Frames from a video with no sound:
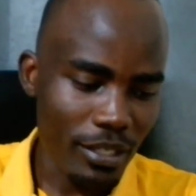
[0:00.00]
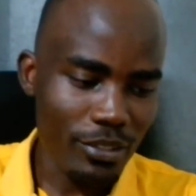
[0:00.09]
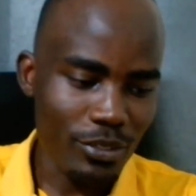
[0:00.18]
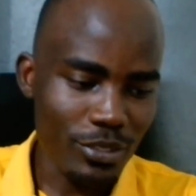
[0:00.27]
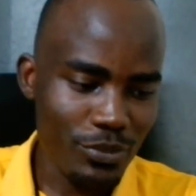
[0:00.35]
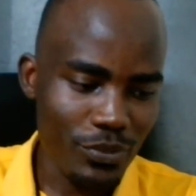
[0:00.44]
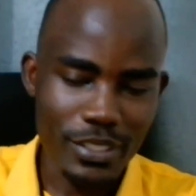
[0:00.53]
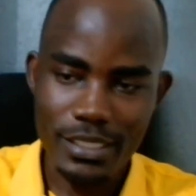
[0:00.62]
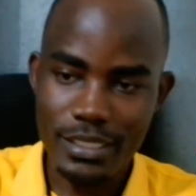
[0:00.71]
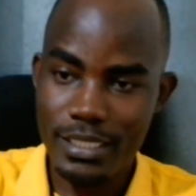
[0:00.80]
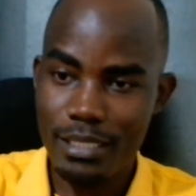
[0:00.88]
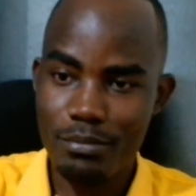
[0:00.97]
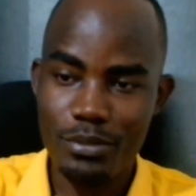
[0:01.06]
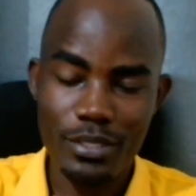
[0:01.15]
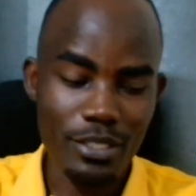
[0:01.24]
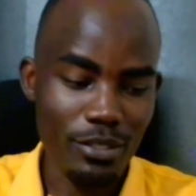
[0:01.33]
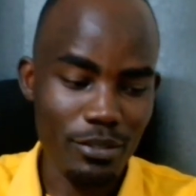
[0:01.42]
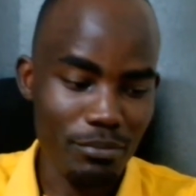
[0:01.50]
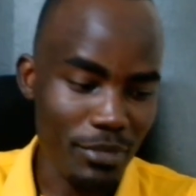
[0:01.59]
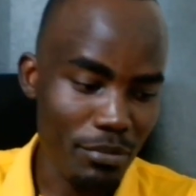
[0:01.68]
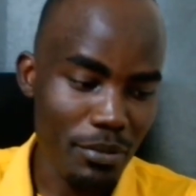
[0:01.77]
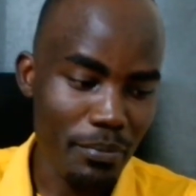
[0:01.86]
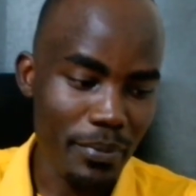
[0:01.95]
those features in the laptop that will
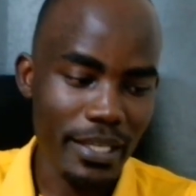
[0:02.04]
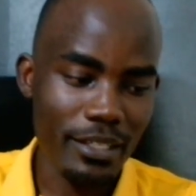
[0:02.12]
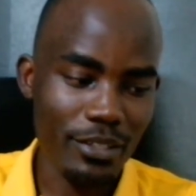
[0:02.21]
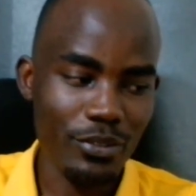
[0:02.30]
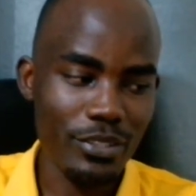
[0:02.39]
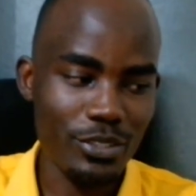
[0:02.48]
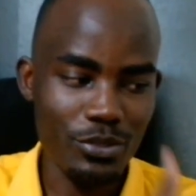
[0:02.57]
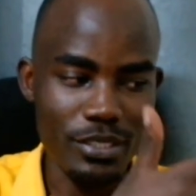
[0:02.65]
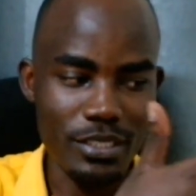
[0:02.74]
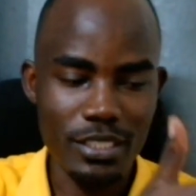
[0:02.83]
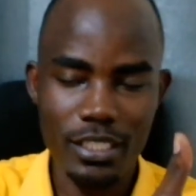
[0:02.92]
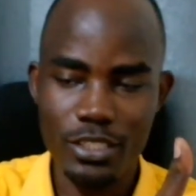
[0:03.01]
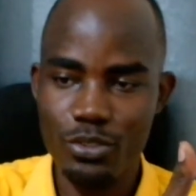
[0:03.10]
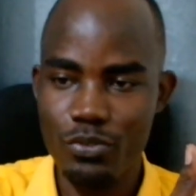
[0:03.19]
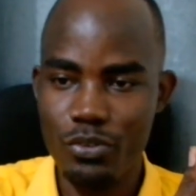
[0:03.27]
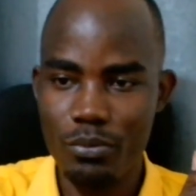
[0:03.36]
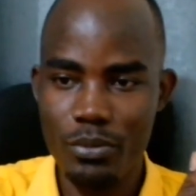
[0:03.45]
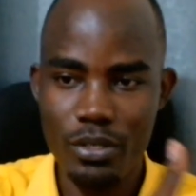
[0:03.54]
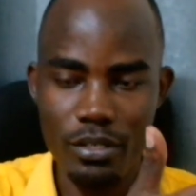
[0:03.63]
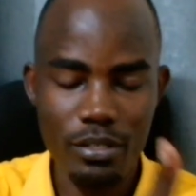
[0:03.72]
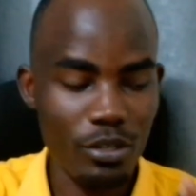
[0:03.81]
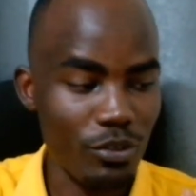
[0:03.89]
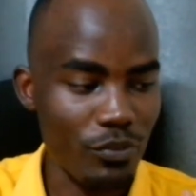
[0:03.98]
maybe make noise to distract you from
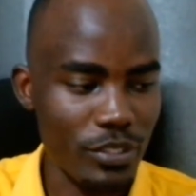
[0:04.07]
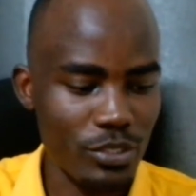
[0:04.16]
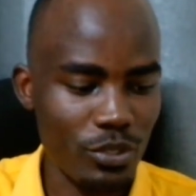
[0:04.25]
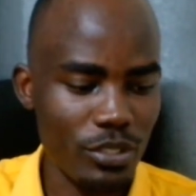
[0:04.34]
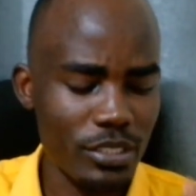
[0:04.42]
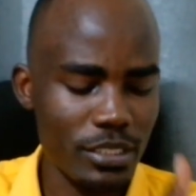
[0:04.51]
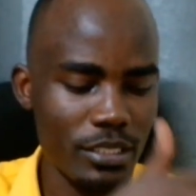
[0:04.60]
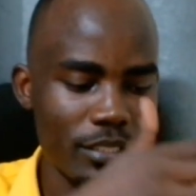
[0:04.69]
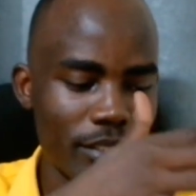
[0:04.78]
your conference calls,